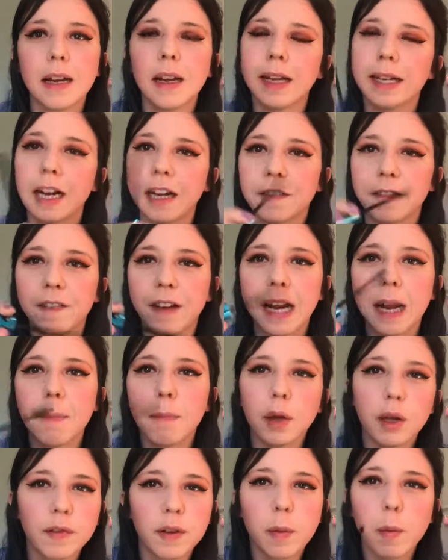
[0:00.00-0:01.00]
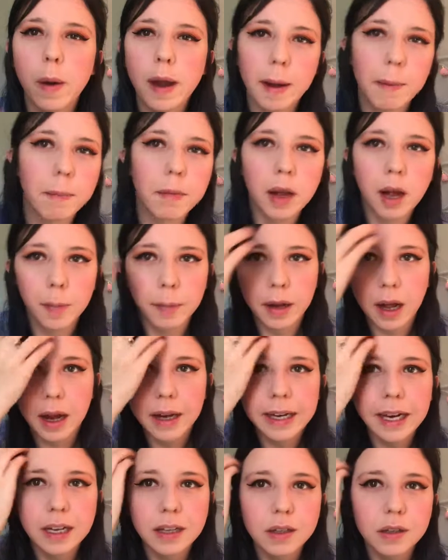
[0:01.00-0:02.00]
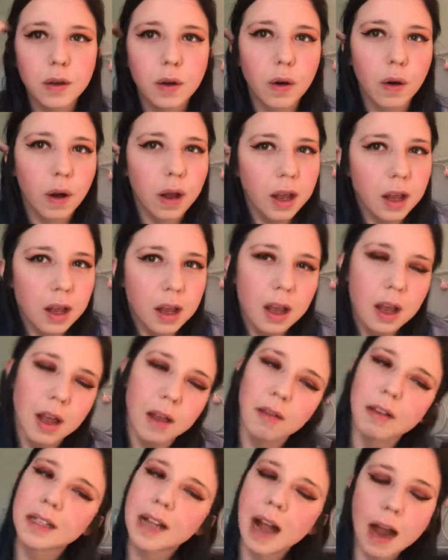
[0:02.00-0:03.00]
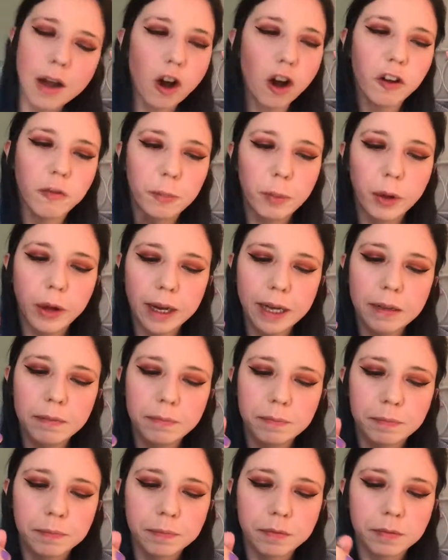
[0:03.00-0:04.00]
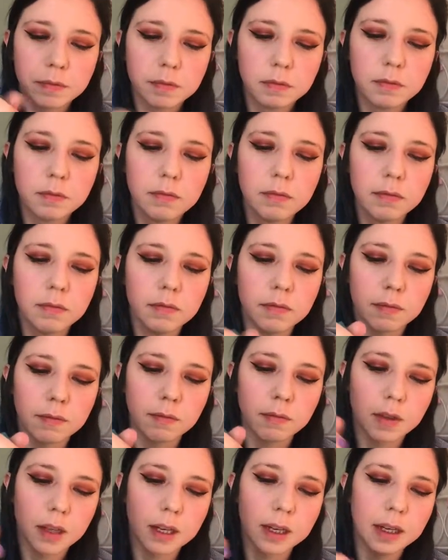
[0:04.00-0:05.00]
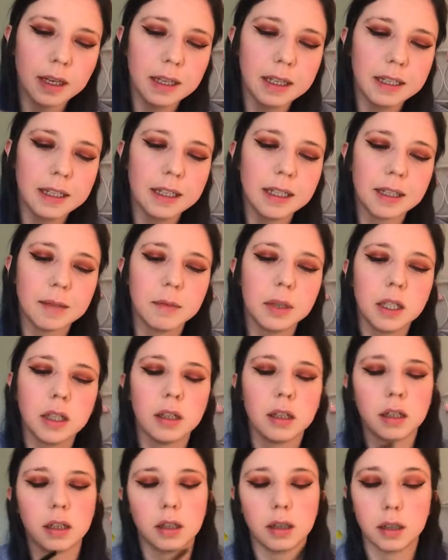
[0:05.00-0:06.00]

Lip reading: Like, I can feel it moving when I'm applying, so that's kind of off-putting. Oh